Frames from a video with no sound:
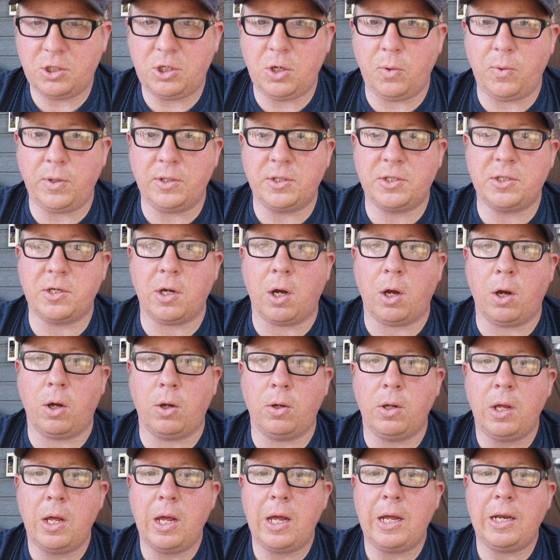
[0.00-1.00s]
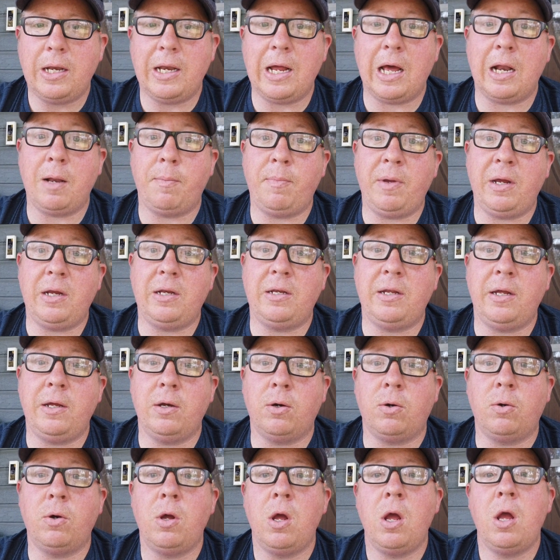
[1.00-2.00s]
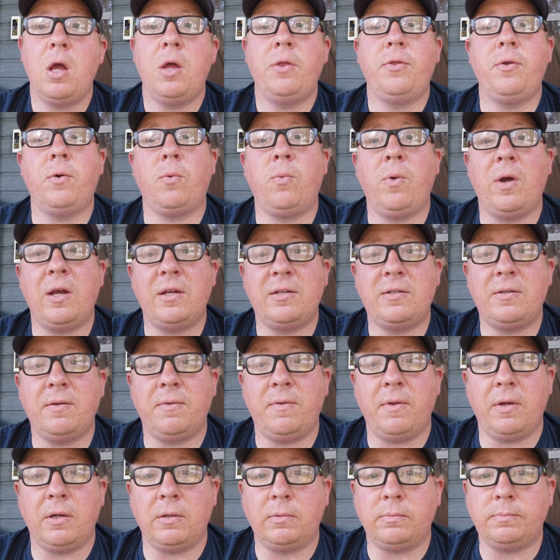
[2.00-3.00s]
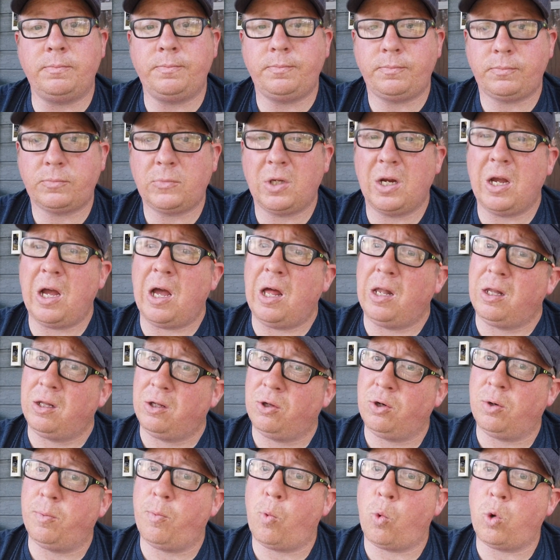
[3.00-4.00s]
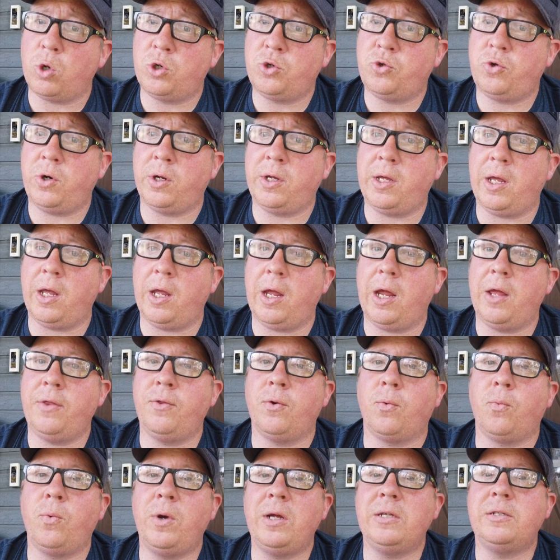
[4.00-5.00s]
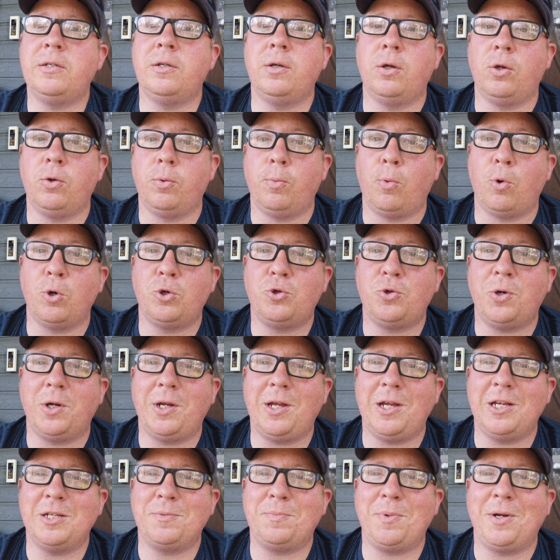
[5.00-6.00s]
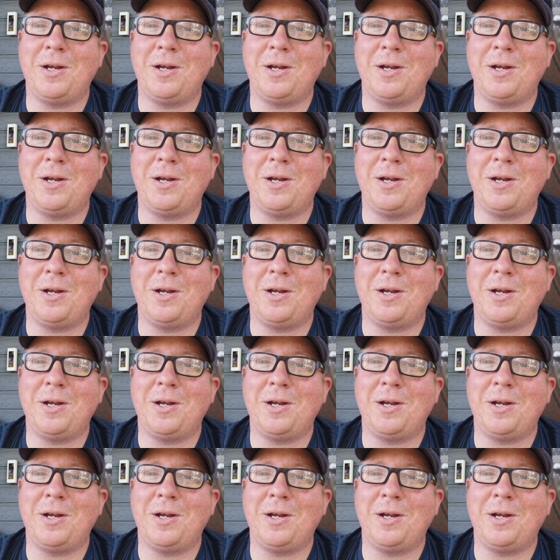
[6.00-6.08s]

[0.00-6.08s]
to install, not a big deal. The rest of them a little more tricky, and the reason they're a little more tricky is